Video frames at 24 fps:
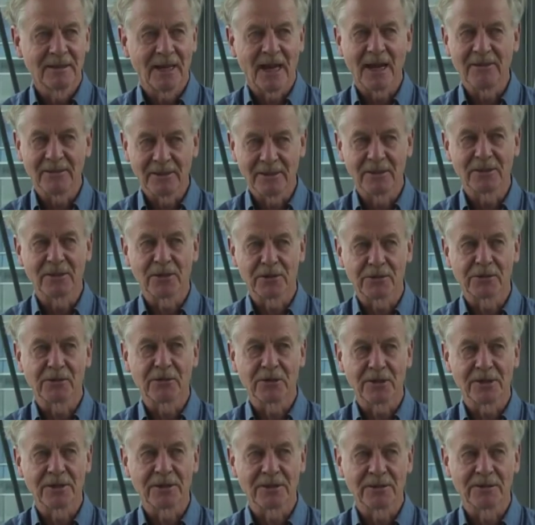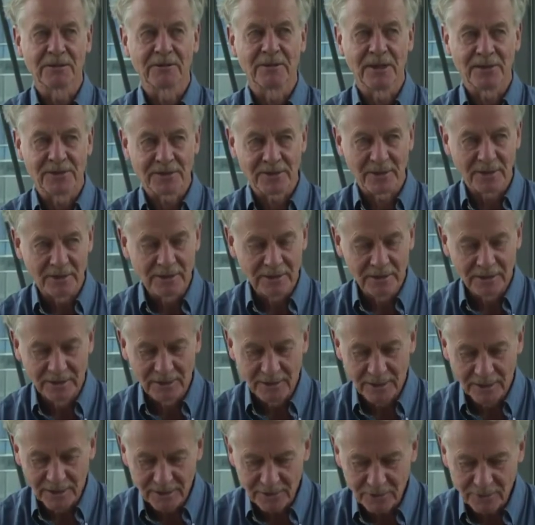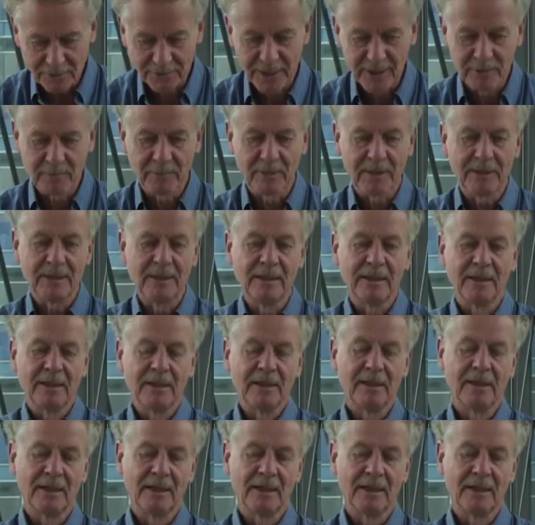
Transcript: I think is atrocious. It's an incredibly